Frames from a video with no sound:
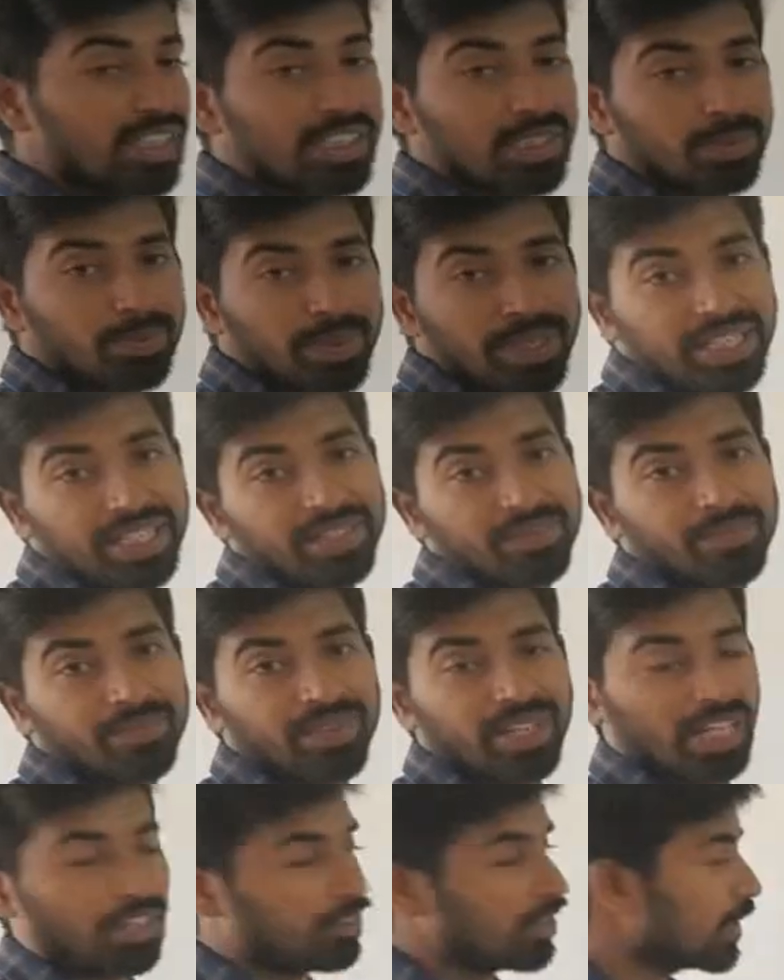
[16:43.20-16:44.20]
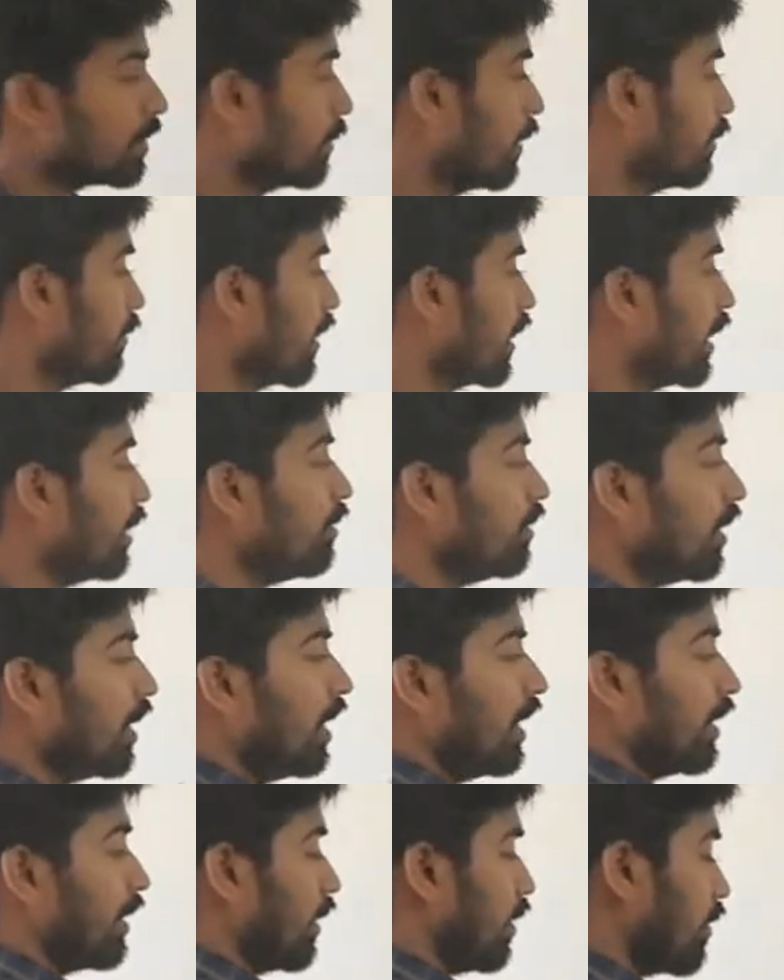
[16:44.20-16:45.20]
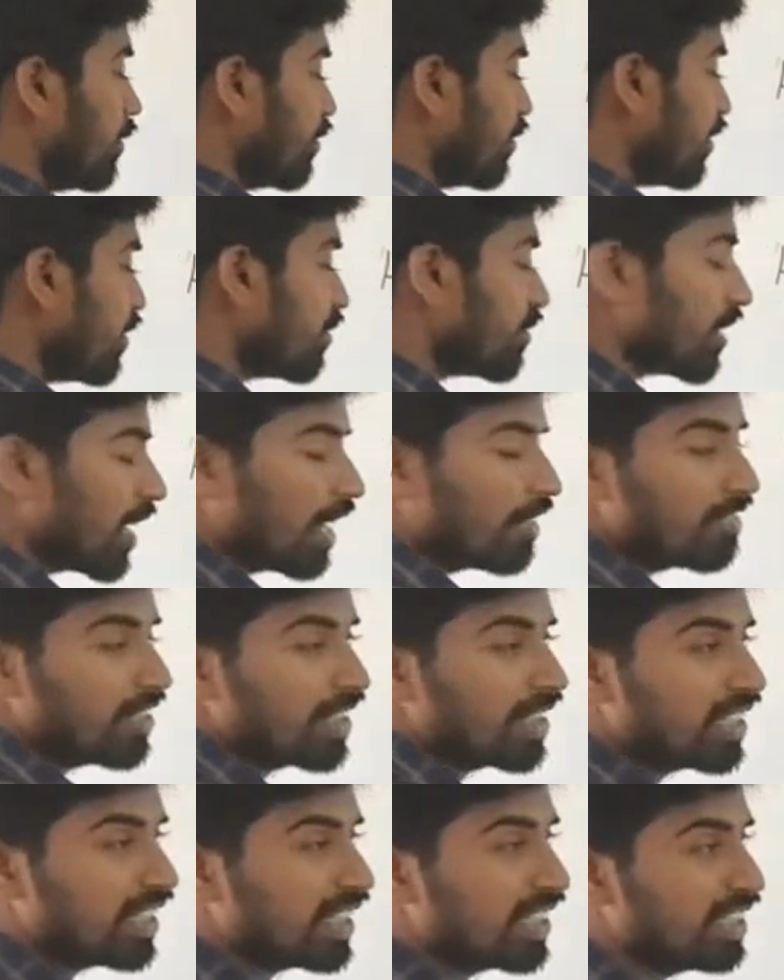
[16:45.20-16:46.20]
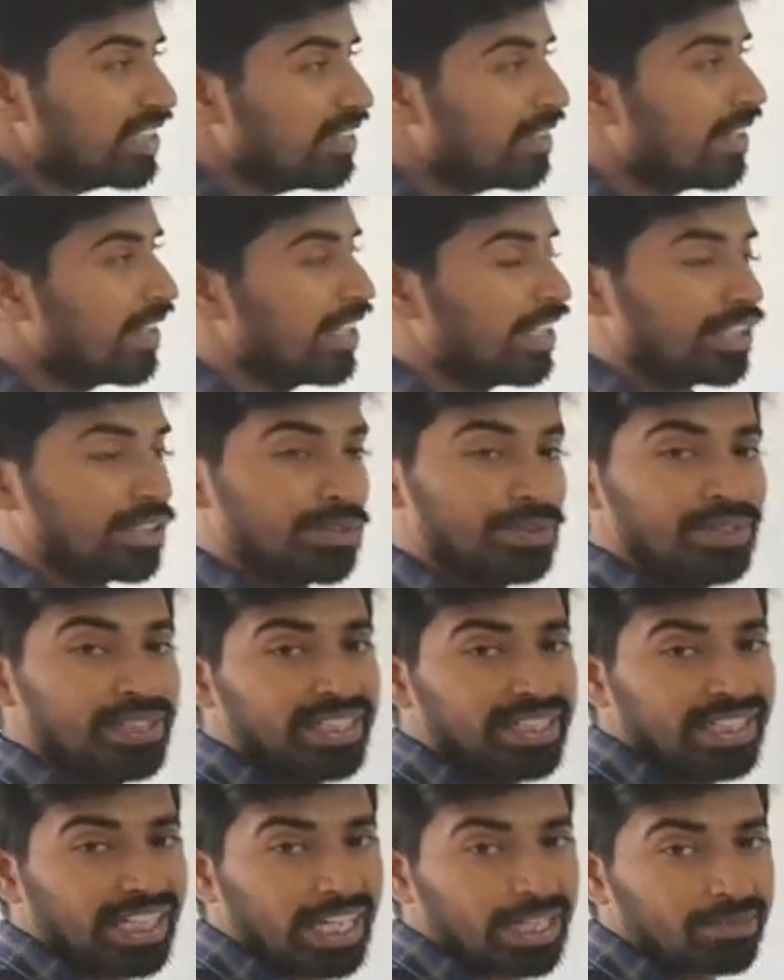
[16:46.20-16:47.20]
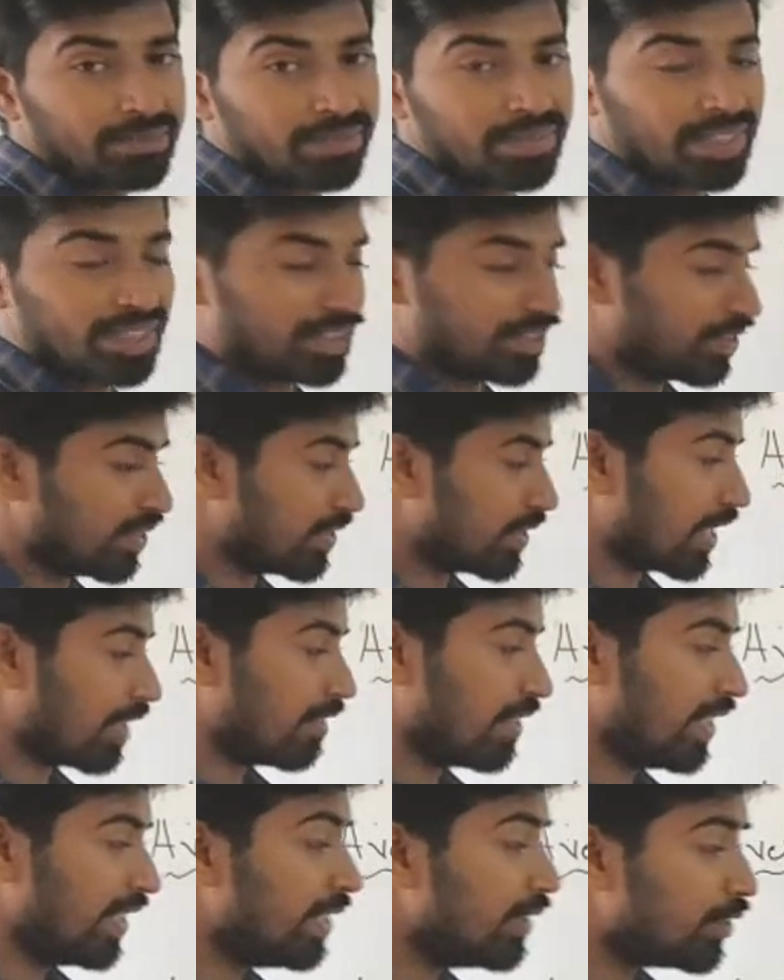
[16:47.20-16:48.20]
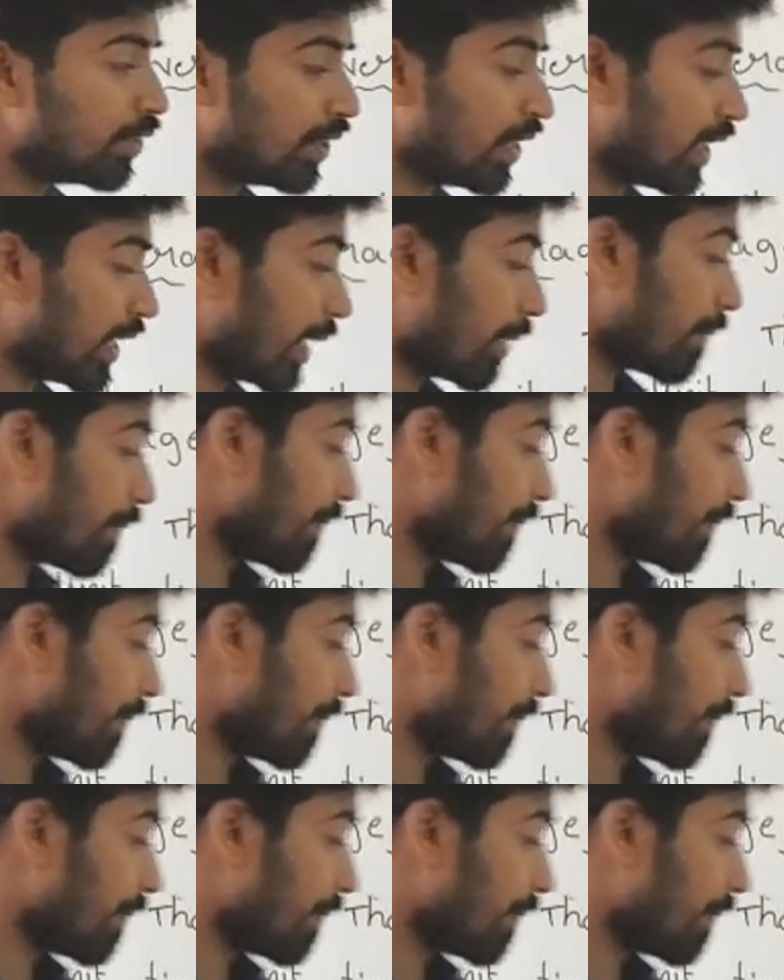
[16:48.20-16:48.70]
speed. Average speed will give the distance travelled in unit time. The distance travelled in unit time.